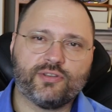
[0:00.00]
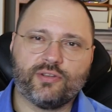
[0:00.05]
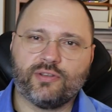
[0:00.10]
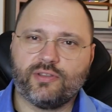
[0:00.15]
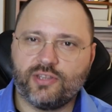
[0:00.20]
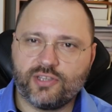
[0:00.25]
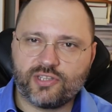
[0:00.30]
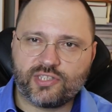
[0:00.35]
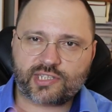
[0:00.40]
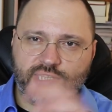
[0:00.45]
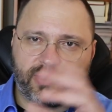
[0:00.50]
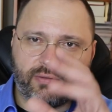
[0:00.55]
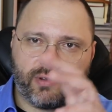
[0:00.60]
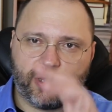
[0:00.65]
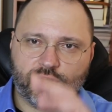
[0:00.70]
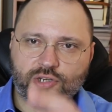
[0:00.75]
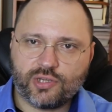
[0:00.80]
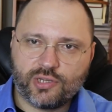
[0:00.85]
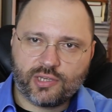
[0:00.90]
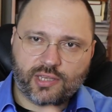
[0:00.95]
So this
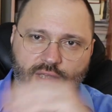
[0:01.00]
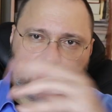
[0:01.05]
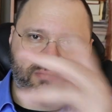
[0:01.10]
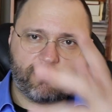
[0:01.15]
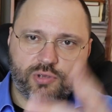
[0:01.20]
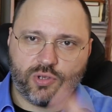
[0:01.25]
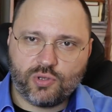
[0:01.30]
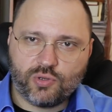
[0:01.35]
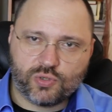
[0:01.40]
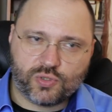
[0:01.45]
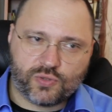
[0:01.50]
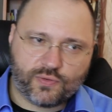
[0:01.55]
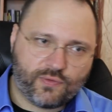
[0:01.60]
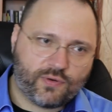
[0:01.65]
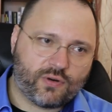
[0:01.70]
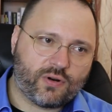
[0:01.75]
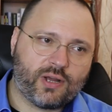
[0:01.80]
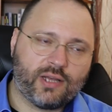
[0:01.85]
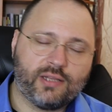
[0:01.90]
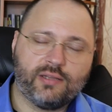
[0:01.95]
deviation can be
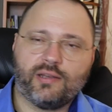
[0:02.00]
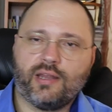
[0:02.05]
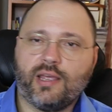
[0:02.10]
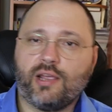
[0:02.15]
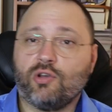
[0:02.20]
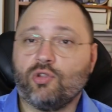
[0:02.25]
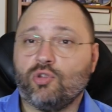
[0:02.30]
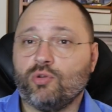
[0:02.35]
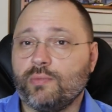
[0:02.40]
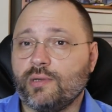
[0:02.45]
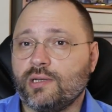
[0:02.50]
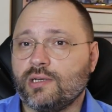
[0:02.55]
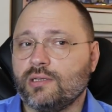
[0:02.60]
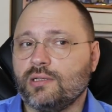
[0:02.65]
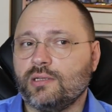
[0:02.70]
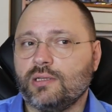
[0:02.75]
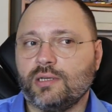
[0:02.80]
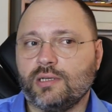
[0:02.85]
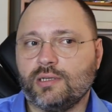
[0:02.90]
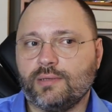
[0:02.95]
used for other
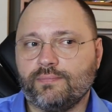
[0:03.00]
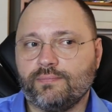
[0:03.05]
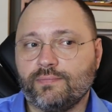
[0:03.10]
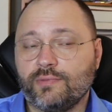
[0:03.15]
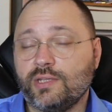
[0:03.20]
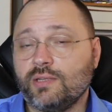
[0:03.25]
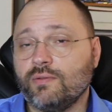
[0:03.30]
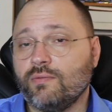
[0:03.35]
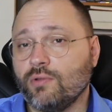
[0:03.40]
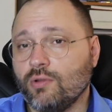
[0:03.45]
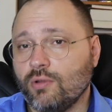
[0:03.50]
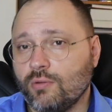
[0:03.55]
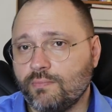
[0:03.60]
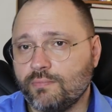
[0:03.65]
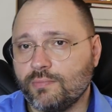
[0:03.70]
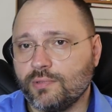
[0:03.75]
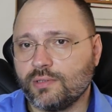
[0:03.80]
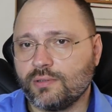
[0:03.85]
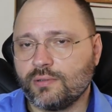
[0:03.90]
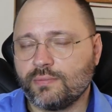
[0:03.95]
economical
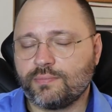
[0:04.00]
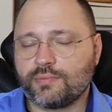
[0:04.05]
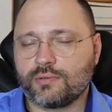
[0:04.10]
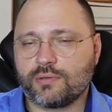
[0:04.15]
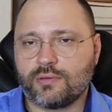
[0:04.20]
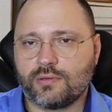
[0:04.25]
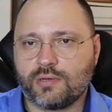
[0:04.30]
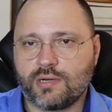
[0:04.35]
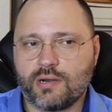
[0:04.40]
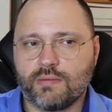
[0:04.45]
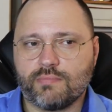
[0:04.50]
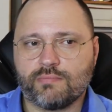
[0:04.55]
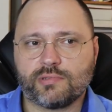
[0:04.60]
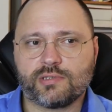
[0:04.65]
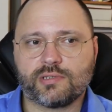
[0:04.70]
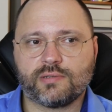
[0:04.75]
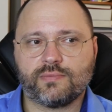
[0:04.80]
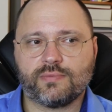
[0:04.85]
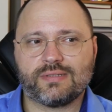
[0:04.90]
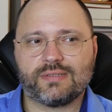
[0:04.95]
development
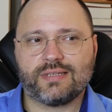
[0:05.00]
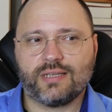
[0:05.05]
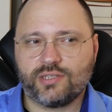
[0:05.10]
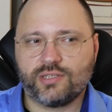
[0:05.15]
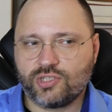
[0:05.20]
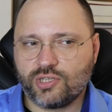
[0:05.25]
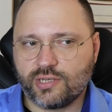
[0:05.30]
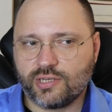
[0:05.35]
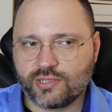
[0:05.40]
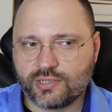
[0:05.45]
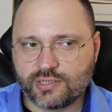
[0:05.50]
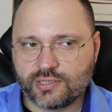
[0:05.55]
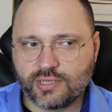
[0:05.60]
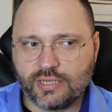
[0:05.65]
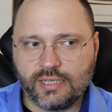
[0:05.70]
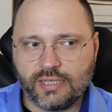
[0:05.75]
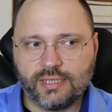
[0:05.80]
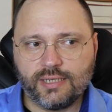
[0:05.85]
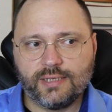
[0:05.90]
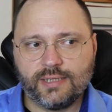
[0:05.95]
programs, such
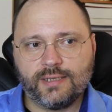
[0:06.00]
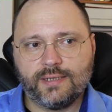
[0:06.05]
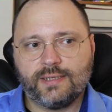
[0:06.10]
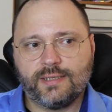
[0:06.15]
as